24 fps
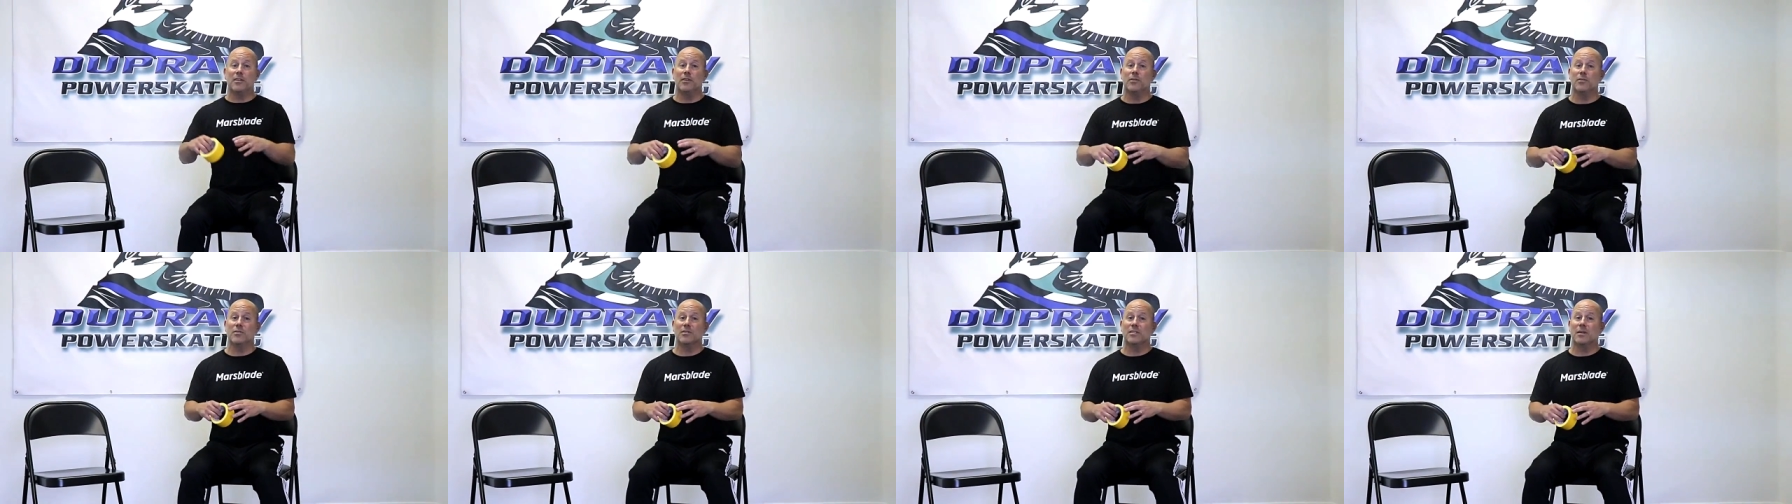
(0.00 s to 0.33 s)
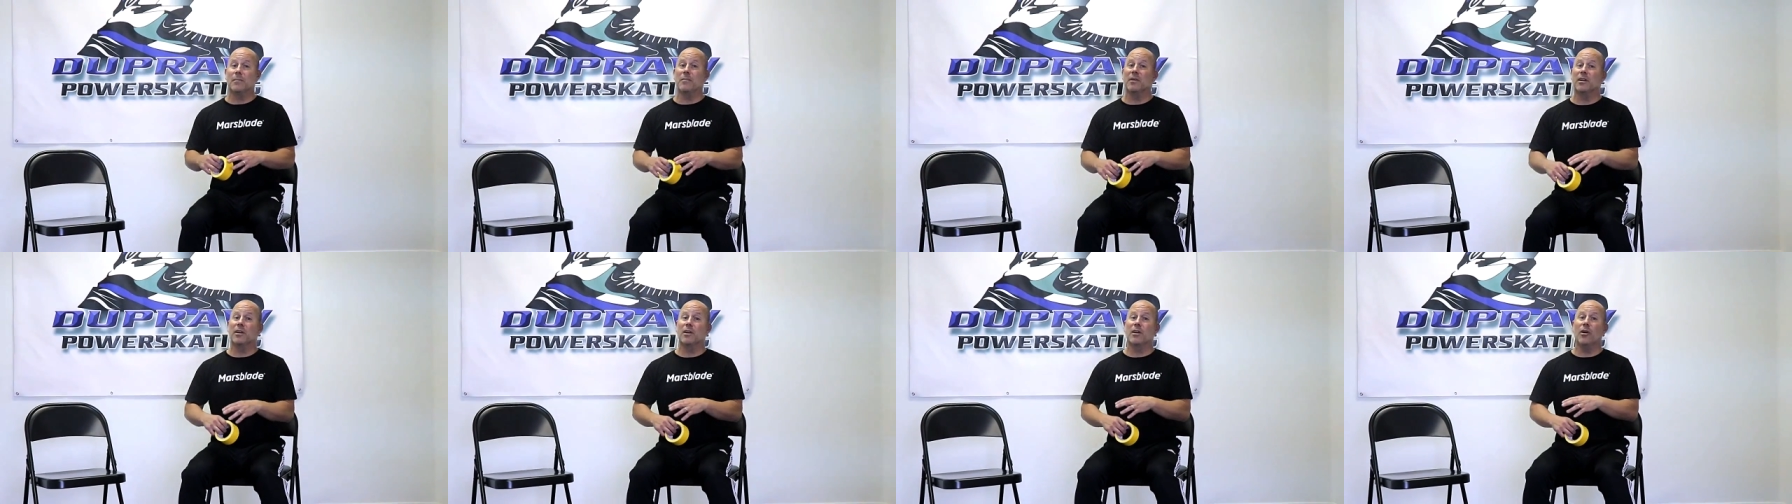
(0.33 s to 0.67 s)
do is
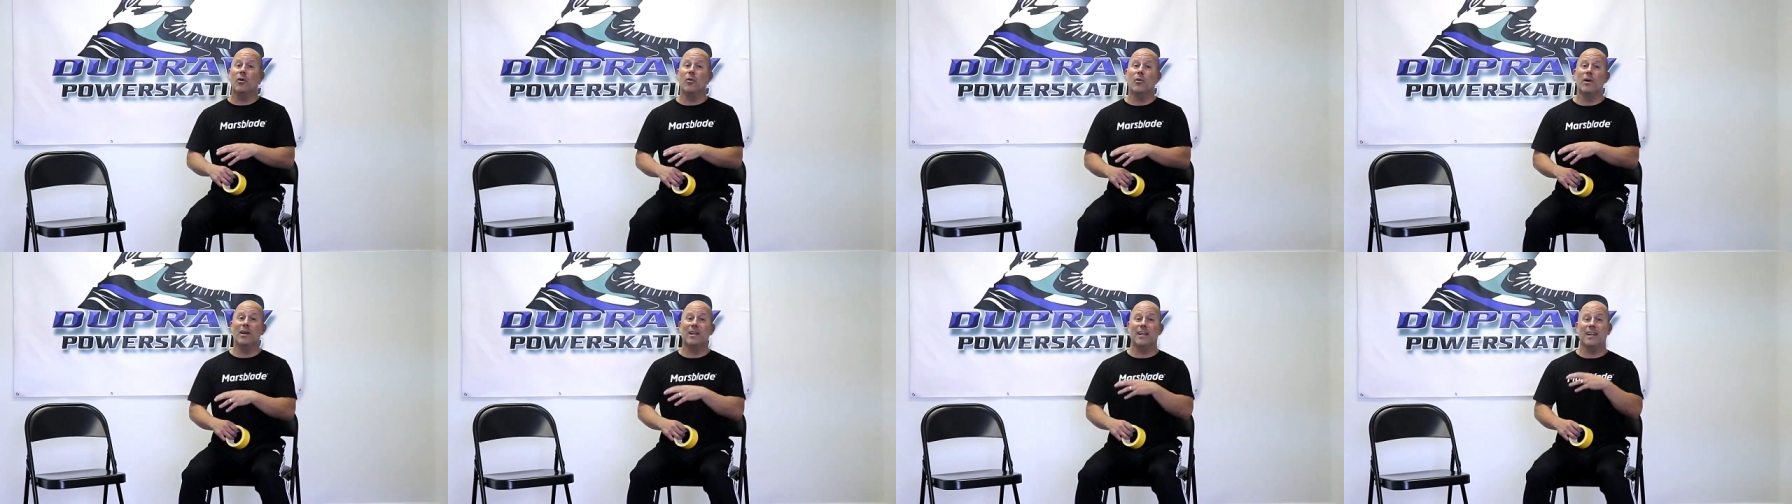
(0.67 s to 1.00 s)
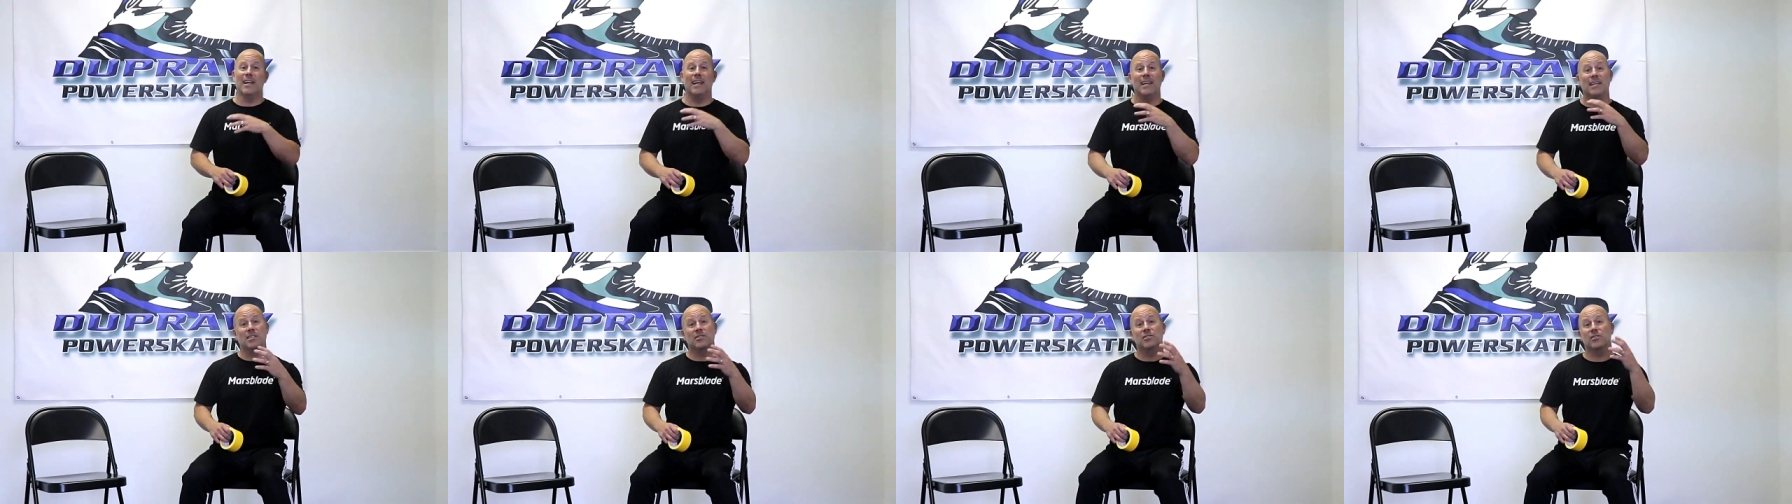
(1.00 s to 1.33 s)
I'm going to go in
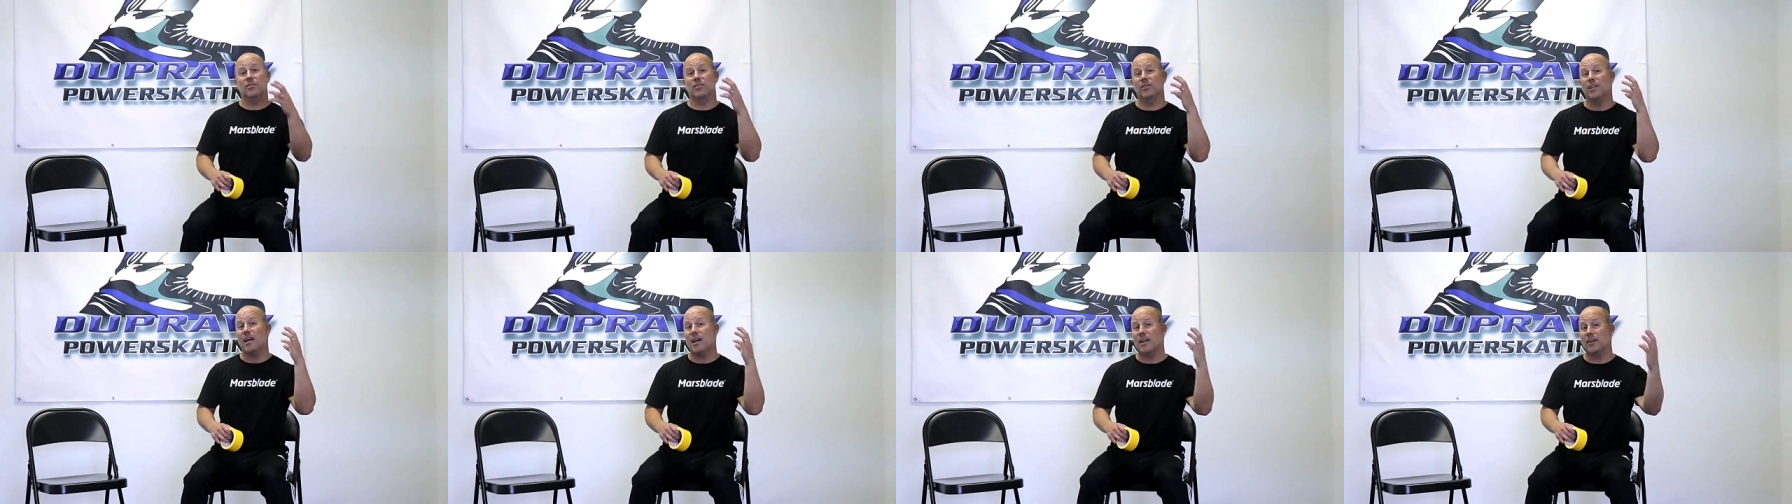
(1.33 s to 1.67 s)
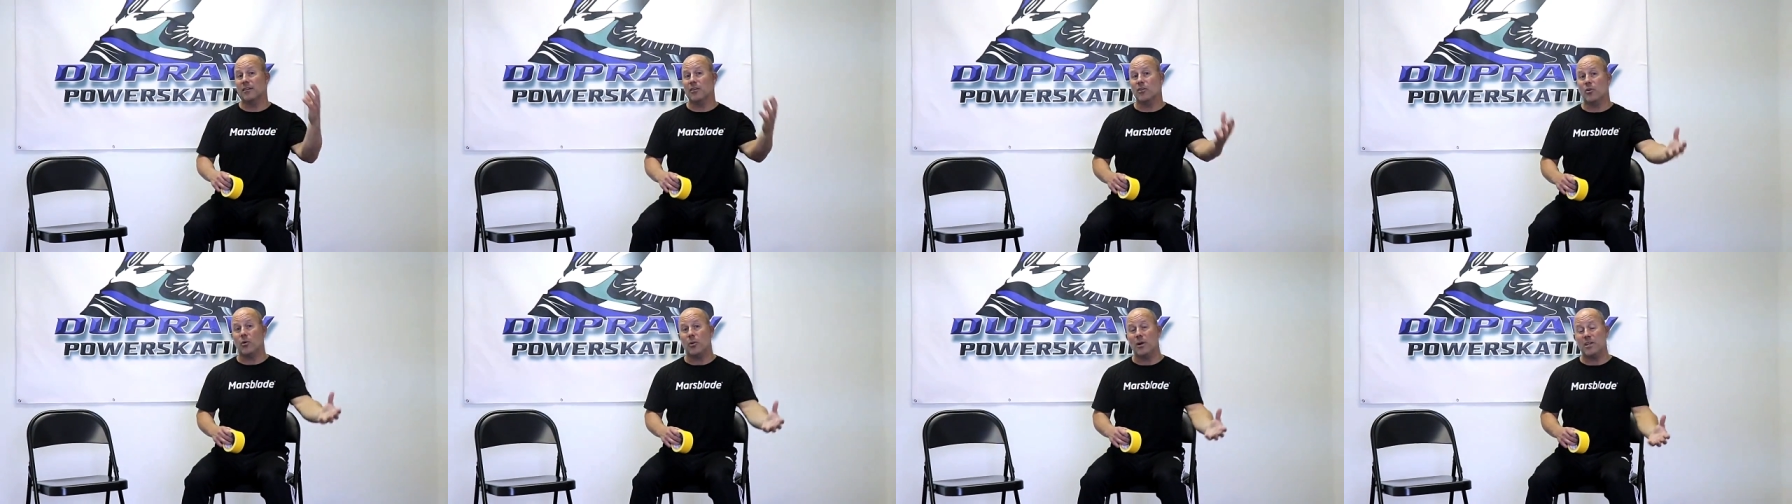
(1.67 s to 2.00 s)
and answer a lot
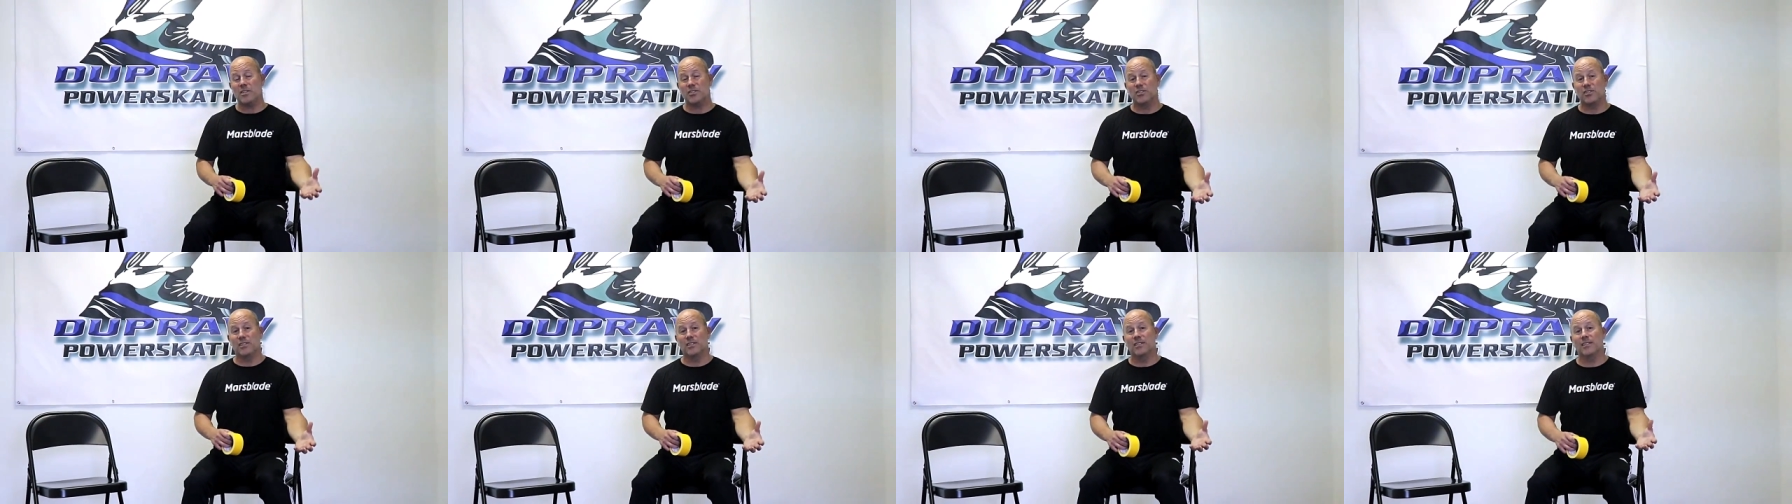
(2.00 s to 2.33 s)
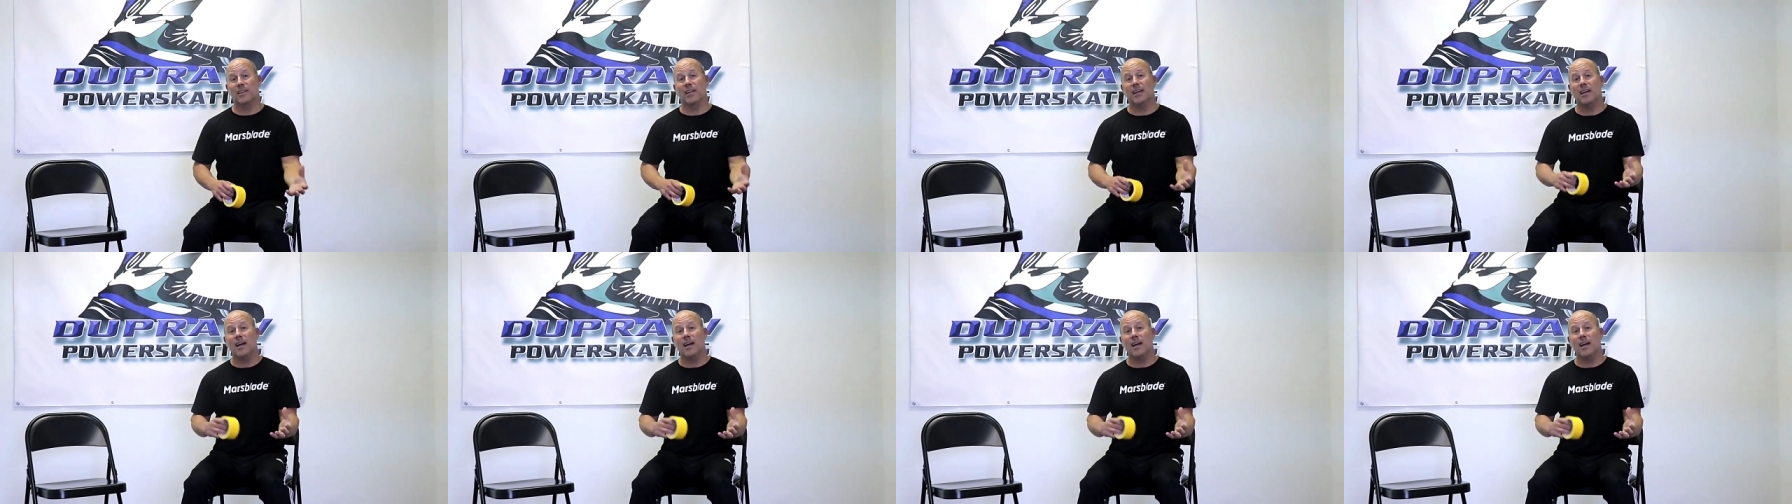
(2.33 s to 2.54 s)
of questions